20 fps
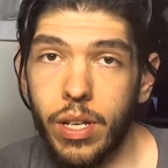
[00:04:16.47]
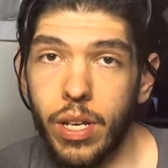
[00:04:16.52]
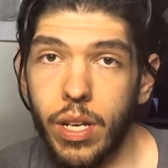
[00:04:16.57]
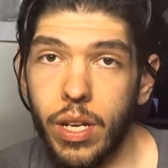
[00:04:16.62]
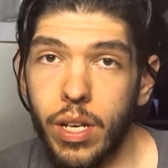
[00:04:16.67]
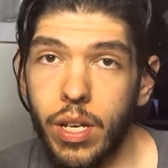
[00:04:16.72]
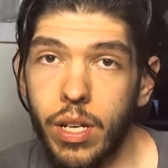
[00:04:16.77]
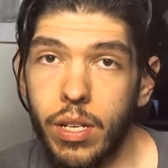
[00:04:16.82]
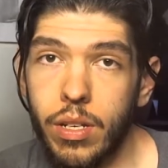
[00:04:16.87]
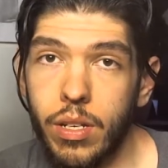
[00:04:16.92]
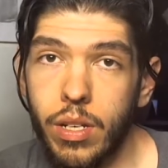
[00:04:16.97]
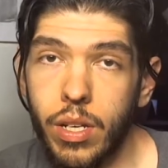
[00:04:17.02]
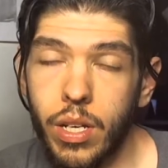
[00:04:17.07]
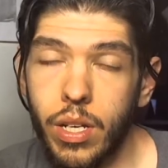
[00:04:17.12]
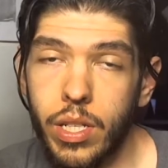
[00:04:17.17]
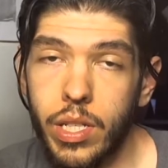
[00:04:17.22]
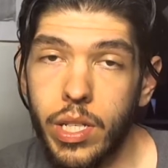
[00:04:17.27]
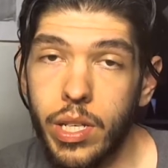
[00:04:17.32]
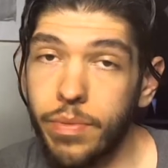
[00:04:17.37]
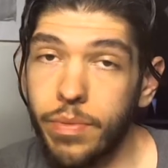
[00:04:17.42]
And
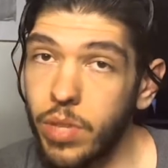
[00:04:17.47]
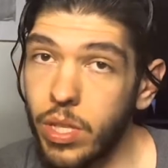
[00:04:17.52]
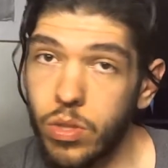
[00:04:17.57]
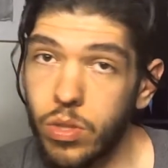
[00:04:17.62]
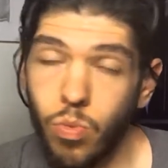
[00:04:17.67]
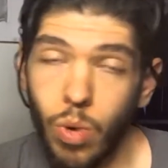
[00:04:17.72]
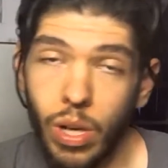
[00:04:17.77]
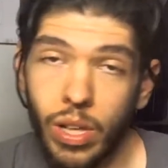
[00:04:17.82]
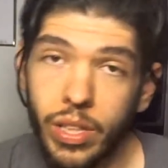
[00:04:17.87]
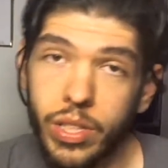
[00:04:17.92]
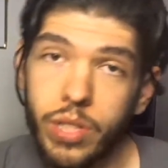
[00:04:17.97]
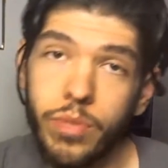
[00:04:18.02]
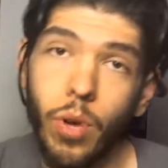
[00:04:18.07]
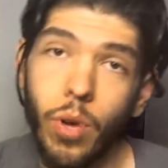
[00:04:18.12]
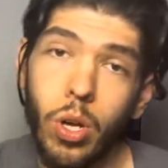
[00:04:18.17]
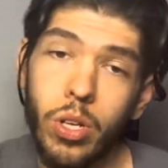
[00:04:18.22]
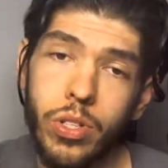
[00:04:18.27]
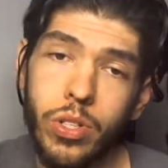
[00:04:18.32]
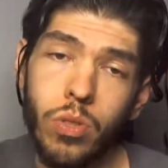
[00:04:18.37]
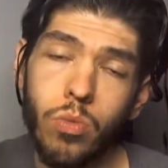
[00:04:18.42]
if these relics
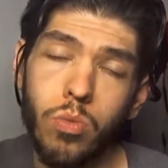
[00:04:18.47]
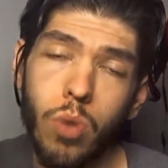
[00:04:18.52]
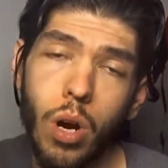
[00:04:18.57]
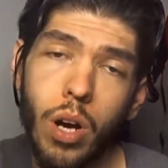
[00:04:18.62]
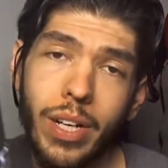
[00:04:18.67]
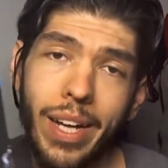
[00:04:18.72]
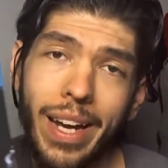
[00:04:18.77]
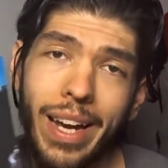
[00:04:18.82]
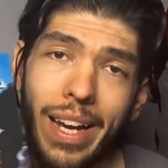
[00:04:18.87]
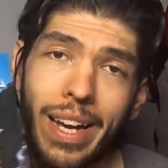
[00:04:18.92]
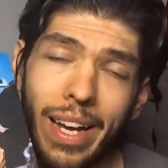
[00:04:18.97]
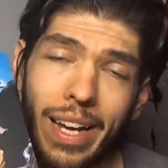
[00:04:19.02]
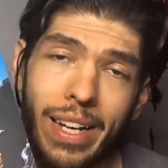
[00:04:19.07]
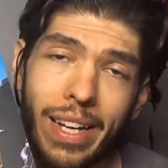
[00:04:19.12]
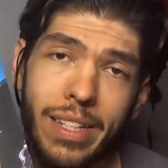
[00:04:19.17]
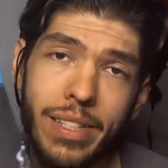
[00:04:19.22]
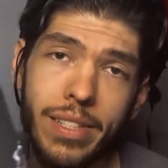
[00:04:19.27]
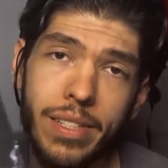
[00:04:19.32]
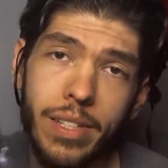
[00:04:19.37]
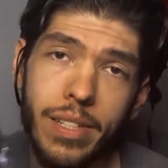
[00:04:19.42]
fall into the wrong
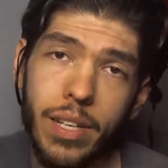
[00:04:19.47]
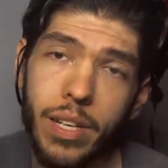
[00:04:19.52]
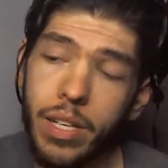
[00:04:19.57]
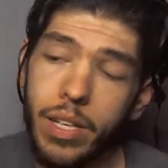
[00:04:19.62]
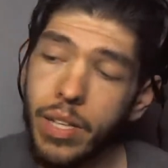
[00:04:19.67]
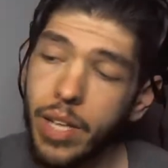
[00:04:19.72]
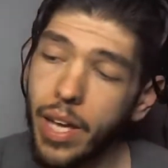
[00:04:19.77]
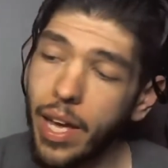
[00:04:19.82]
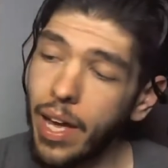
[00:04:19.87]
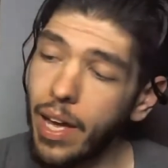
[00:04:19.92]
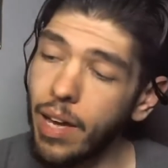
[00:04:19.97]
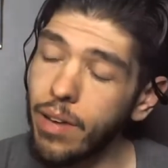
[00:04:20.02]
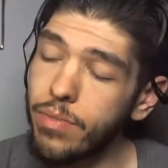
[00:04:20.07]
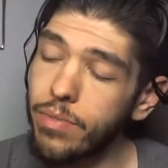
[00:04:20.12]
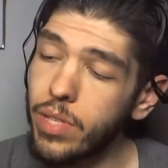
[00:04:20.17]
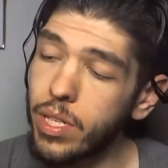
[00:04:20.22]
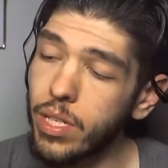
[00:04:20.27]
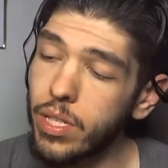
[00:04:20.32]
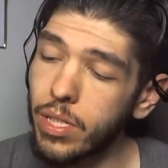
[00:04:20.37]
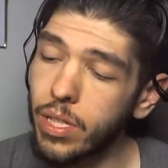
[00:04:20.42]
hands, they have
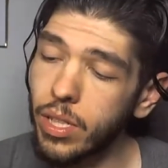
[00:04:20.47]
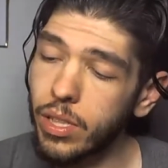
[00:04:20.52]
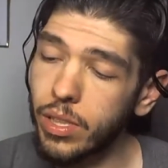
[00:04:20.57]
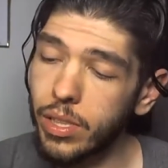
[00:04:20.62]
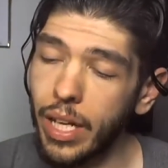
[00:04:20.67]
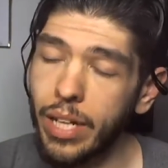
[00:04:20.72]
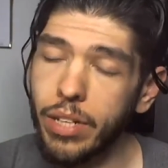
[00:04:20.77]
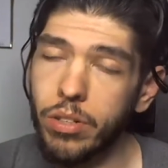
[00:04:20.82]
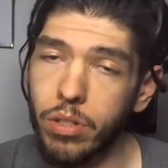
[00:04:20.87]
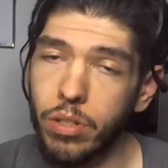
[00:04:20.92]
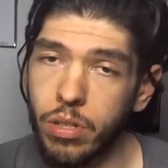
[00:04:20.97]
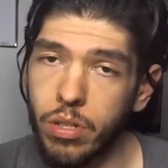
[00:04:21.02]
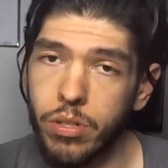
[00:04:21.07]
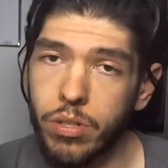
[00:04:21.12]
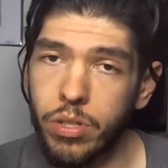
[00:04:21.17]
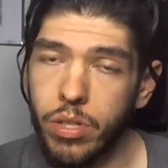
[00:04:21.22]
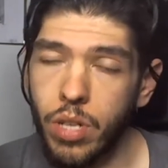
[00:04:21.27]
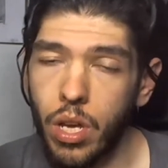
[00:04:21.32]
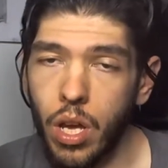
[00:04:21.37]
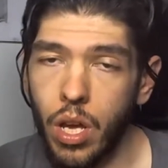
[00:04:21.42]
these
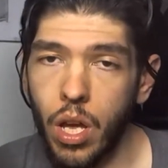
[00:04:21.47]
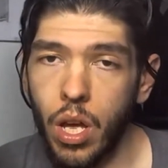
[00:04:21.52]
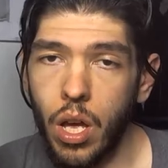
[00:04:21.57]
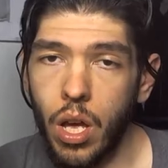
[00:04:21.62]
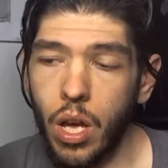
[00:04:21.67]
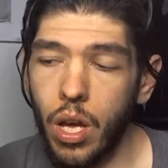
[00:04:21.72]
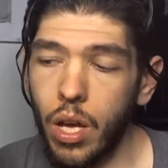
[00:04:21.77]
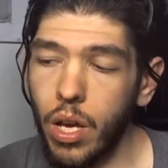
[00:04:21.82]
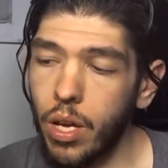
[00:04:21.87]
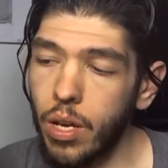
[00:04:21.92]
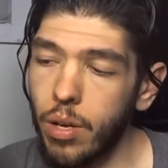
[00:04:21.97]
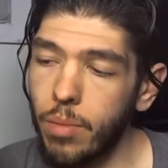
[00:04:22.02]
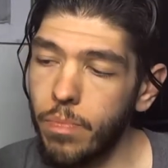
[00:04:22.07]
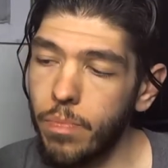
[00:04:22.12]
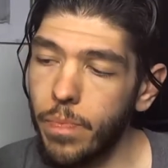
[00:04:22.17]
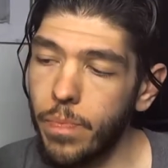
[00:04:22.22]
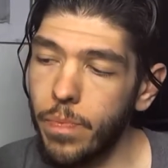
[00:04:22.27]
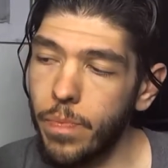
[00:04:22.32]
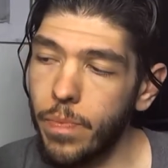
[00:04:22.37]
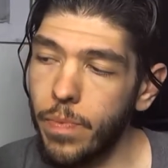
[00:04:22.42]
collectors
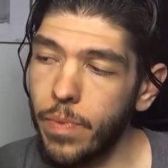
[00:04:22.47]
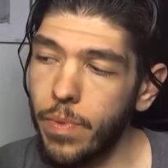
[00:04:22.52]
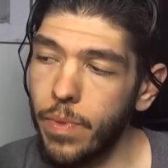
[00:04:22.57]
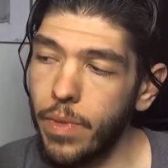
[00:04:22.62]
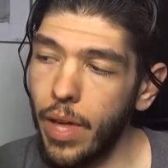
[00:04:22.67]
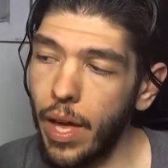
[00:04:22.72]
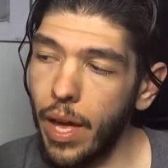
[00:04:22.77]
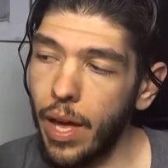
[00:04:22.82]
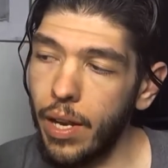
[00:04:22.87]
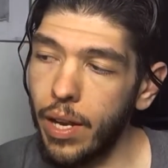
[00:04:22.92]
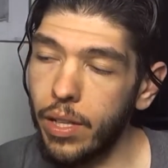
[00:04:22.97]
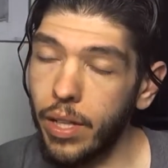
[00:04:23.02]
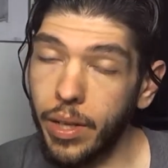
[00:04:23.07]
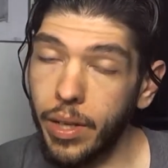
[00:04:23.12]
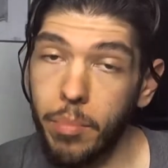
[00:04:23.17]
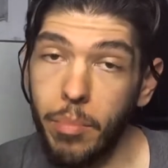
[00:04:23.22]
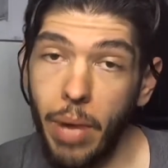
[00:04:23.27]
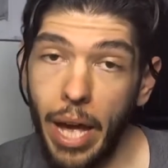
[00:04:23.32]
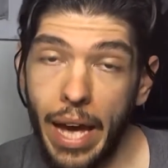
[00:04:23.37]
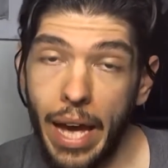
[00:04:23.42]
that, like
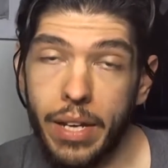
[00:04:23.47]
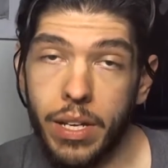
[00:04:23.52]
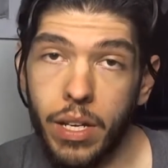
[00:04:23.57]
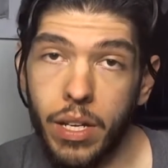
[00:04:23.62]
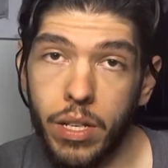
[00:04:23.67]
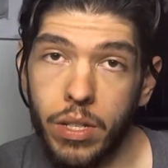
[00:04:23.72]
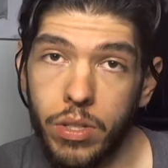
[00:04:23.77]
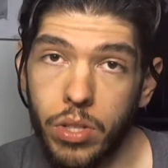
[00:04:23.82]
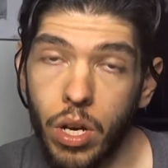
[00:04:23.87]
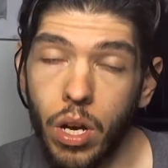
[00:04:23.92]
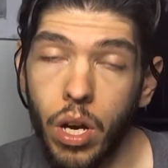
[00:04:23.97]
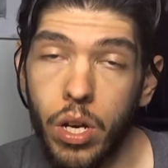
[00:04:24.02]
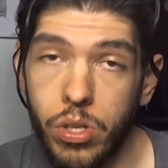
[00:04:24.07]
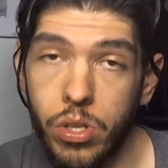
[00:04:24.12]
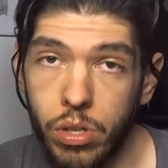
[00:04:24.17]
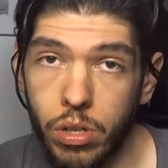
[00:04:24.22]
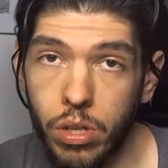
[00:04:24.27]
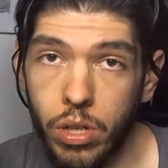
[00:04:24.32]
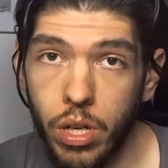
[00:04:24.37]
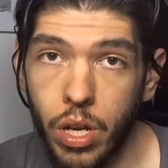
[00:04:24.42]
Maddie is a
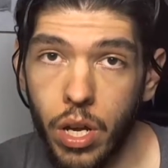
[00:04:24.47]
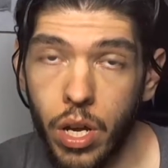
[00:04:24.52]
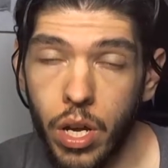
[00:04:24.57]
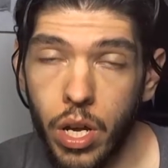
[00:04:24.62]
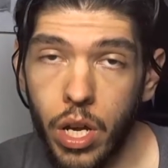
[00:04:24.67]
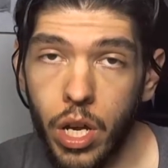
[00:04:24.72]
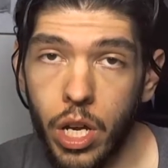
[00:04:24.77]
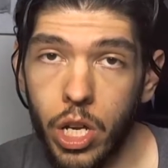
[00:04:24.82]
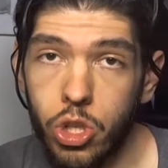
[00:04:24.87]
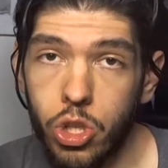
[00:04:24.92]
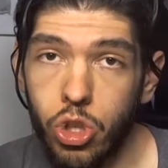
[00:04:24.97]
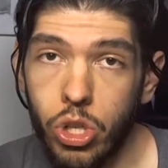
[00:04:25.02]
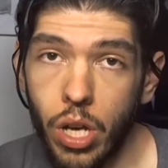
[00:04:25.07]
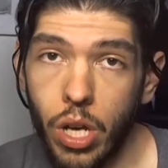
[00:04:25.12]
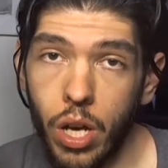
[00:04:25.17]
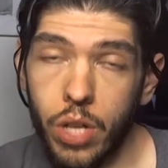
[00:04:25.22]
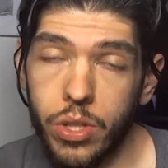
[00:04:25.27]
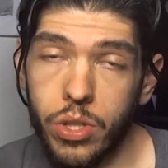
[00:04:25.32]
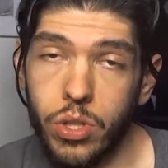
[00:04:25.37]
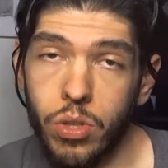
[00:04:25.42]
hunter, and she
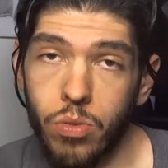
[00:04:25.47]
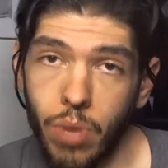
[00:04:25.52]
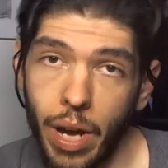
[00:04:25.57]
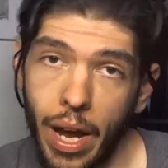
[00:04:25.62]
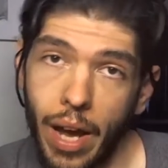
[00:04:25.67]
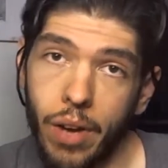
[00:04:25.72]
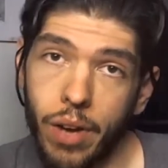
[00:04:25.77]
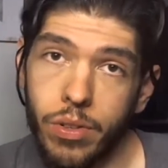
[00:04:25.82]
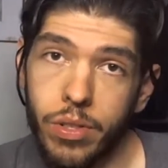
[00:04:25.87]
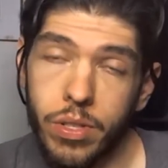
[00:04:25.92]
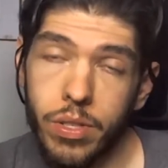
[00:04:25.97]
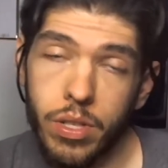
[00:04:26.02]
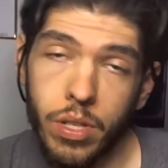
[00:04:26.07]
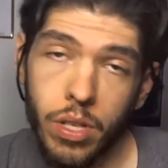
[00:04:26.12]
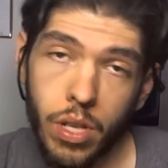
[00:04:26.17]
hunts around.